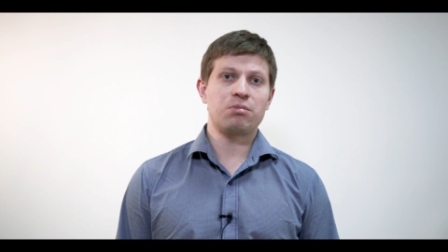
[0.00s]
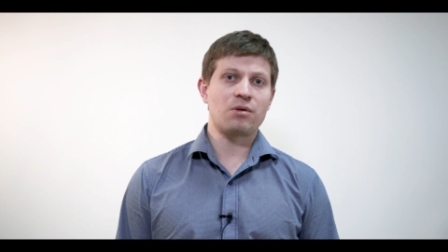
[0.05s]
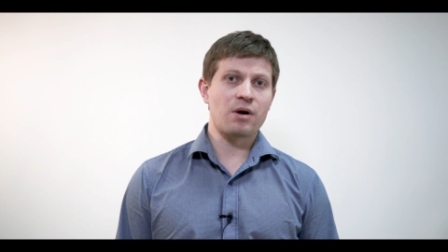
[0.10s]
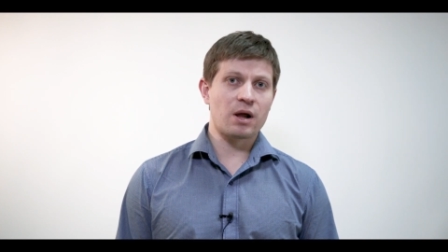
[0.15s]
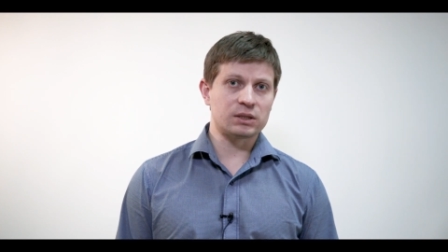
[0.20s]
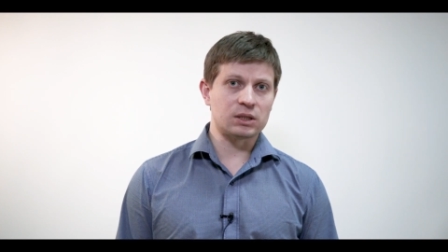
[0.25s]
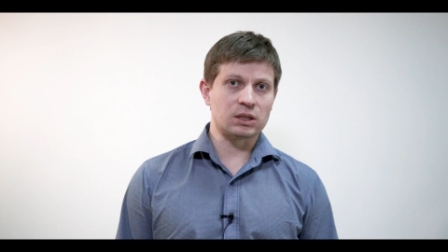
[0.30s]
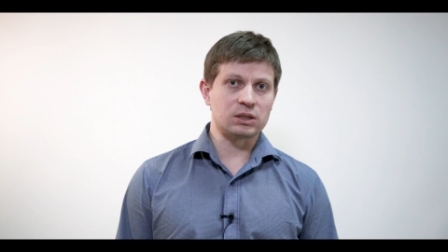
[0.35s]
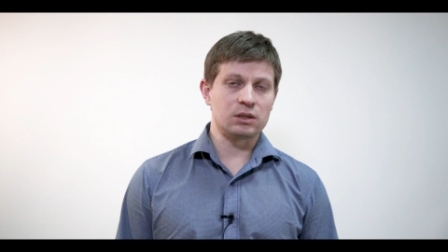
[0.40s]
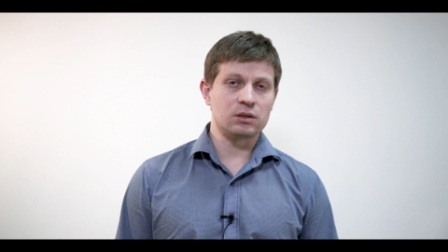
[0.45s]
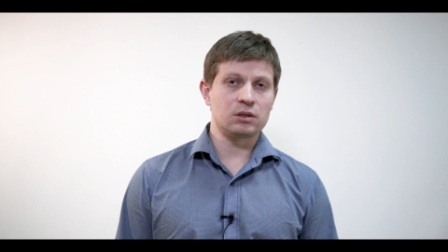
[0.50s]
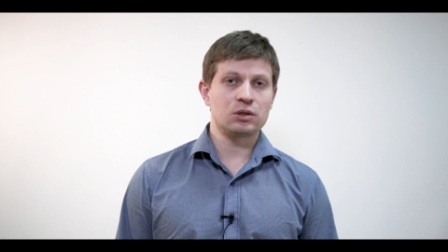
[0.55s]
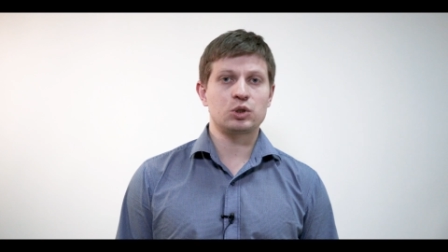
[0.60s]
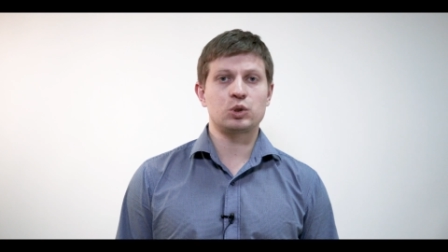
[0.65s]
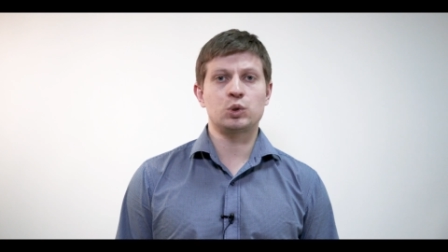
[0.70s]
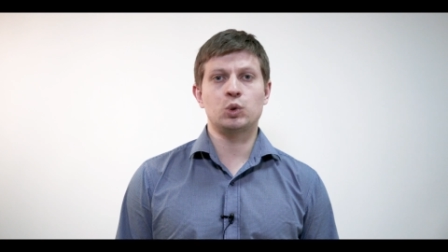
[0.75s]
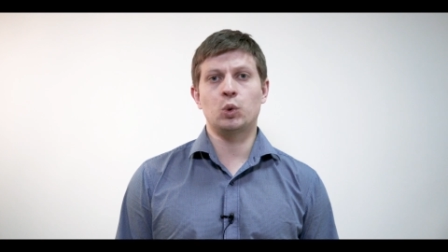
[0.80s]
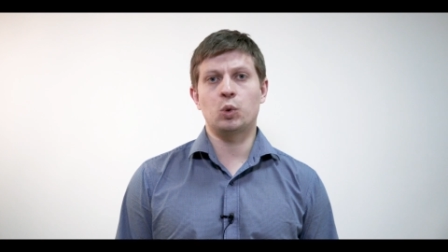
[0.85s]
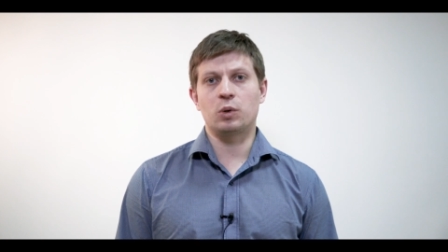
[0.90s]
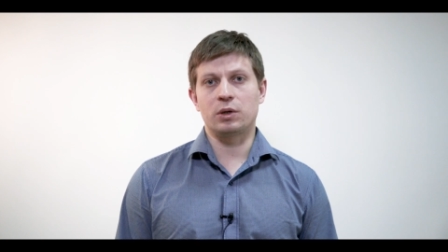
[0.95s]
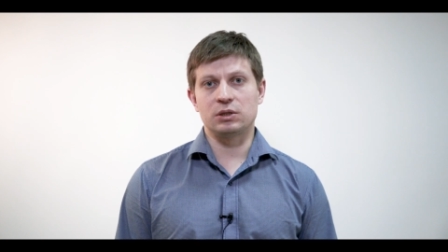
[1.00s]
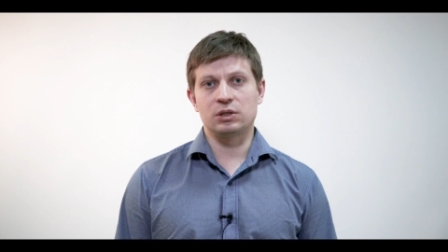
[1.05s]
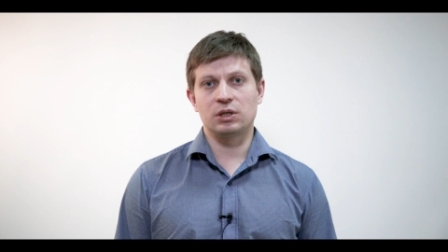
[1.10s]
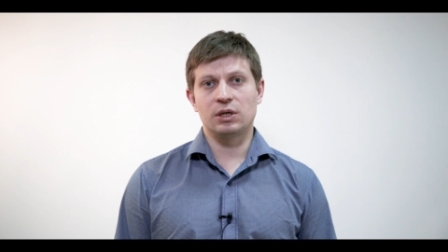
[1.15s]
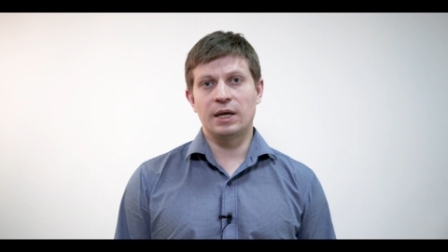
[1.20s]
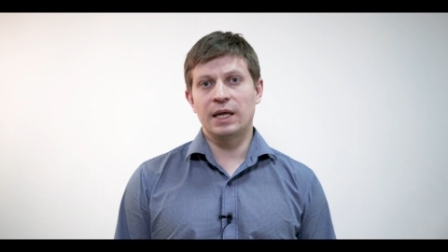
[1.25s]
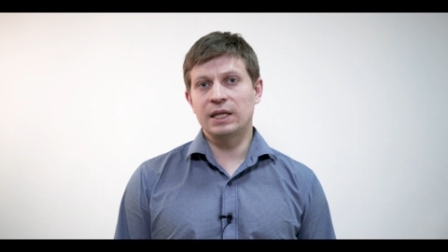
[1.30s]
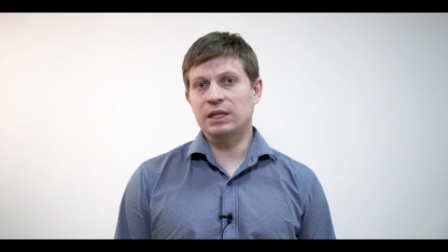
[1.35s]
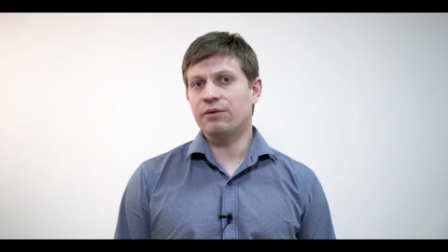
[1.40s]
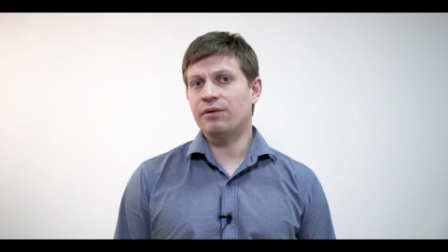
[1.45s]
process it, store it,
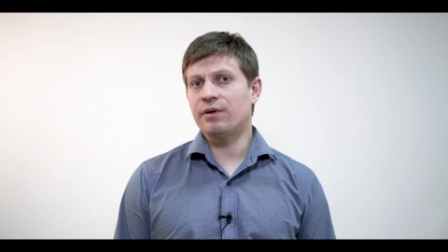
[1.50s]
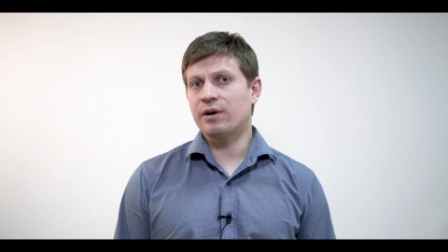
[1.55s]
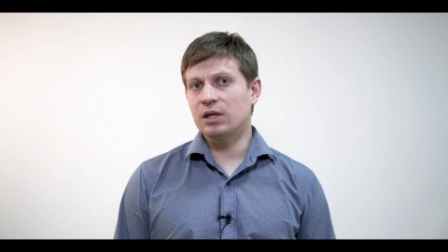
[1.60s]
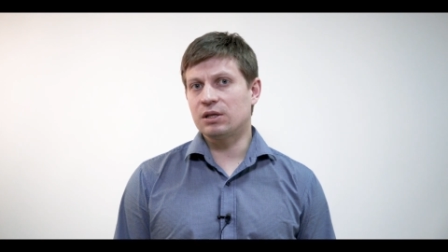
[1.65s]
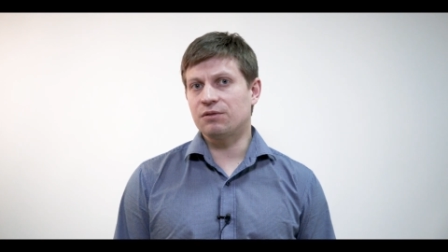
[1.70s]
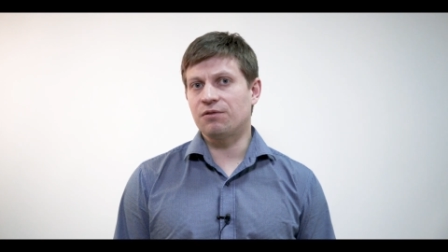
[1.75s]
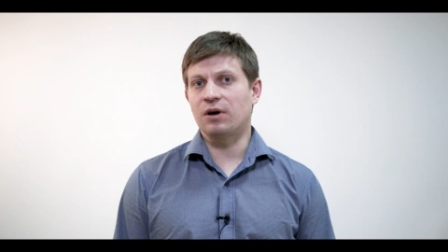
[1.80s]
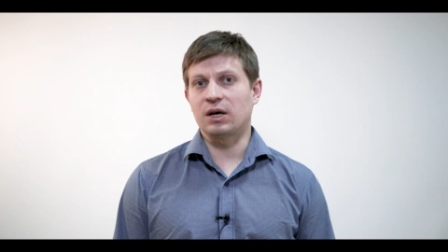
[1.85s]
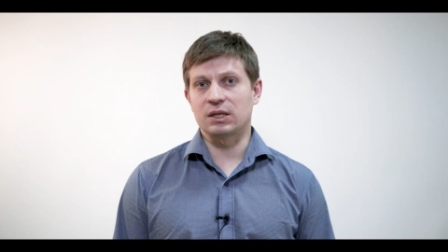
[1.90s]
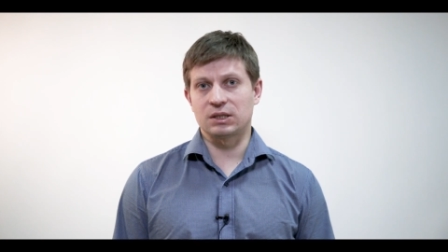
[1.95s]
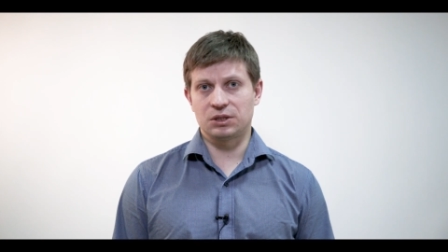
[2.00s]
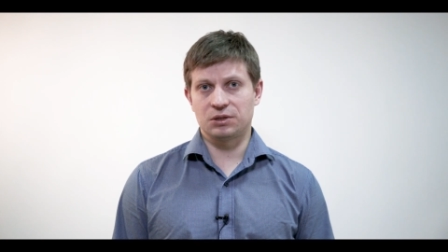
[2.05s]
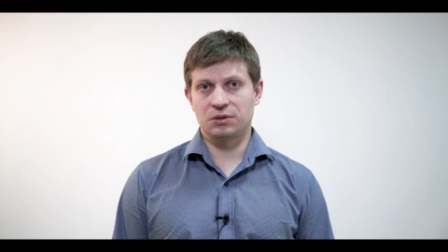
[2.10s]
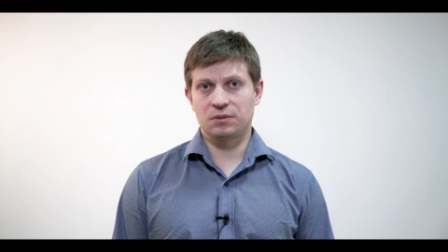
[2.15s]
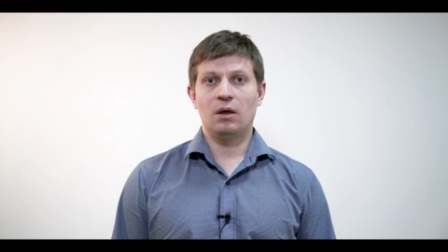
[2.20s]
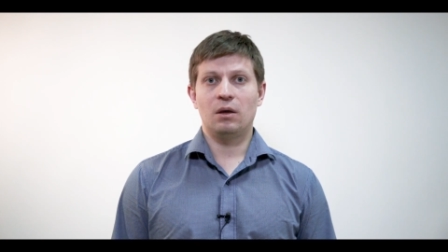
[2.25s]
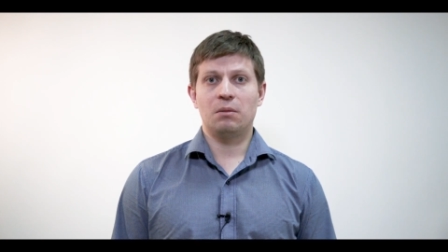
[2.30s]
and query it fast.